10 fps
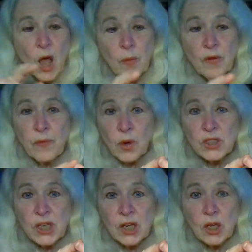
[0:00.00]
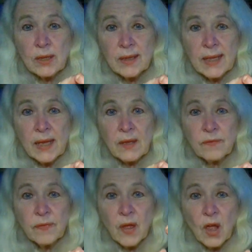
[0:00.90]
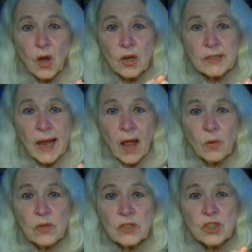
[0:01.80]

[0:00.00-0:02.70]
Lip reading: before she could leave her town,